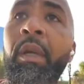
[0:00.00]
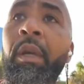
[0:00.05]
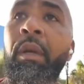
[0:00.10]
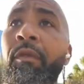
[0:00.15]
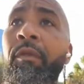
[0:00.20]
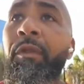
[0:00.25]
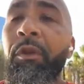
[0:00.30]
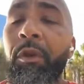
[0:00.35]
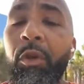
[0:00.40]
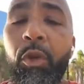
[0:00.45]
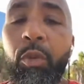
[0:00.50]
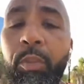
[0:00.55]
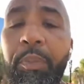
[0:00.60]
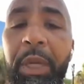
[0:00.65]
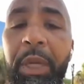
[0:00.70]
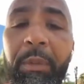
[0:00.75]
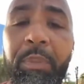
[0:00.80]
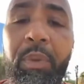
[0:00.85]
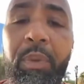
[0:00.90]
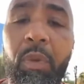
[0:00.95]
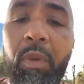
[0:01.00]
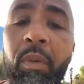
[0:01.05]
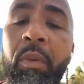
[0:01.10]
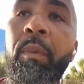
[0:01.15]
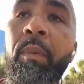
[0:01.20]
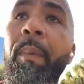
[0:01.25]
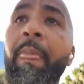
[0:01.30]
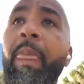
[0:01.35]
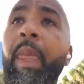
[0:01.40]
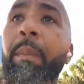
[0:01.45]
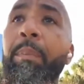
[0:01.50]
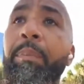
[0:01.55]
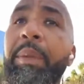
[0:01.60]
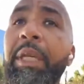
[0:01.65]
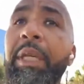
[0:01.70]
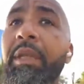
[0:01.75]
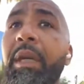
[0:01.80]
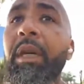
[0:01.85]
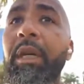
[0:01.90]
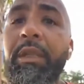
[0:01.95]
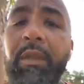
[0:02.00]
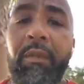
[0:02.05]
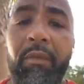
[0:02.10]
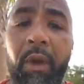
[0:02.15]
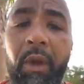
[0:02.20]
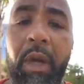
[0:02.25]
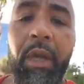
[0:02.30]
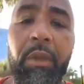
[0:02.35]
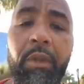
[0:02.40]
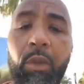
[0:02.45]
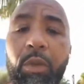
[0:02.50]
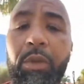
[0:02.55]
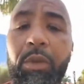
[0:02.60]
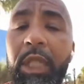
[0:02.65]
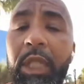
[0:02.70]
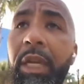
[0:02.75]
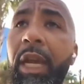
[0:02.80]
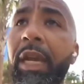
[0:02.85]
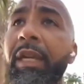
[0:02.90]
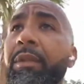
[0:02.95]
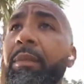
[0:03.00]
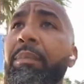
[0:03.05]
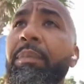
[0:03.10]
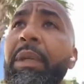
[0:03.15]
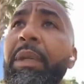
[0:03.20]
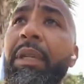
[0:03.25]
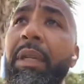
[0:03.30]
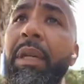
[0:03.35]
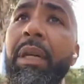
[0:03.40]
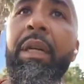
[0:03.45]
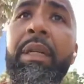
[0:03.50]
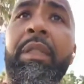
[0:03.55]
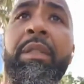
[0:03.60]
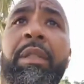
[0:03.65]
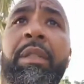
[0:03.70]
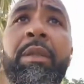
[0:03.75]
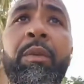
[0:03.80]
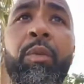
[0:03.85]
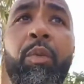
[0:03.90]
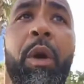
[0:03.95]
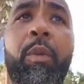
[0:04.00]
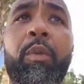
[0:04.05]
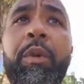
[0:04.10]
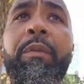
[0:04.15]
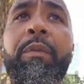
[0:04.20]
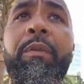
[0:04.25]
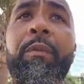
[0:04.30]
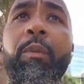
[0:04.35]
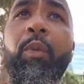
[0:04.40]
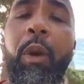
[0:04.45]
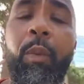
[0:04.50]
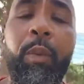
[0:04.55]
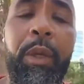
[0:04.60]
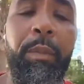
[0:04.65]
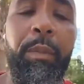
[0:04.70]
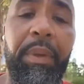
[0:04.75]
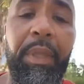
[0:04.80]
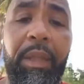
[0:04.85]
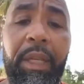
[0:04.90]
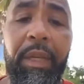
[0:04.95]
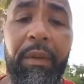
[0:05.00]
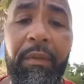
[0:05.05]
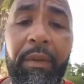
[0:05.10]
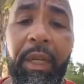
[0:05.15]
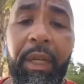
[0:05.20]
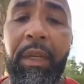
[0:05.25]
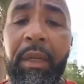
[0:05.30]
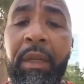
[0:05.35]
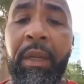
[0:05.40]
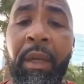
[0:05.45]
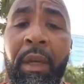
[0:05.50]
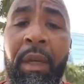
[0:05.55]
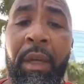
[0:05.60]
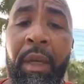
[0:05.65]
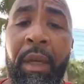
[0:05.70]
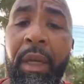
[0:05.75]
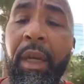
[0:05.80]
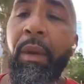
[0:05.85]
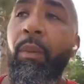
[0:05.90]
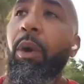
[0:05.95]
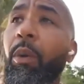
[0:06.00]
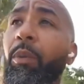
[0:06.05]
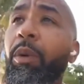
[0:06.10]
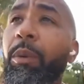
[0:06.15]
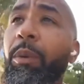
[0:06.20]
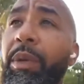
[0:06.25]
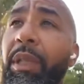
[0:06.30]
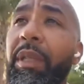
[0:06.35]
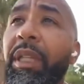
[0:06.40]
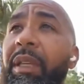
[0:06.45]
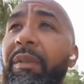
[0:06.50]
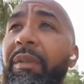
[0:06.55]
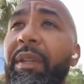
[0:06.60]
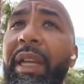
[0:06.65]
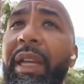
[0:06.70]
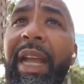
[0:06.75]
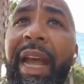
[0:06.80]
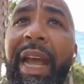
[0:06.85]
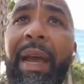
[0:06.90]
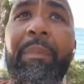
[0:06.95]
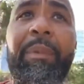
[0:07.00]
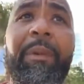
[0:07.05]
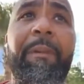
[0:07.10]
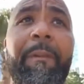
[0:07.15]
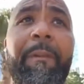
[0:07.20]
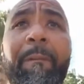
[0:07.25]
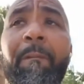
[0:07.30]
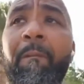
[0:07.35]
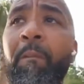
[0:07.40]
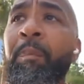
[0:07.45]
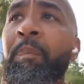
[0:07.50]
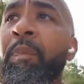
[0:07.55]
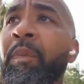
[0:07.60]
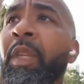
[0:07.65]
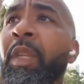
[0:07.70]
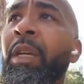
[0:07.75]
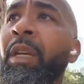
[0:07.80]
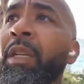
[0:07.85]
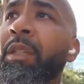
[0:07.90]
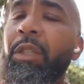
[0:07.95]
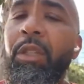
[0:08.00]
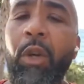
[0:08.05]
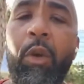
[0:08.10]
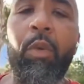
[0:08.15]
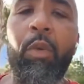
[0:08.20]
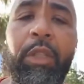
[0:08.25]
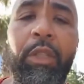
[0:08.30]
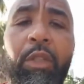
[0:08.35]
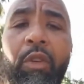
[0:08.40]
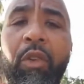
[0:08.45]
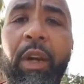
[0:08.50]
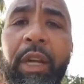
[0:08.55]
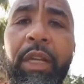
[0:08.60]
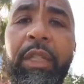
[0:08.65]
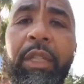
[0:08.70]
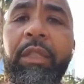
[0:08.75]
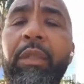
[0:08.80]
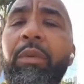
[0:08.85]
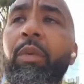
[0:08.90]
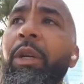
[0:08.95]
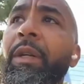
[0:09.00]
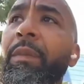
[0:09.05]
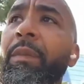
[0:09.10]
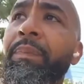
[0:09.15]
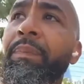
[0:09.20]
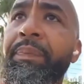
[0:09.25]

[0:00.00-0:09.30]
for new people because of our enthusiasm, because what we believed in and what we believed in happened. So it's crazy when,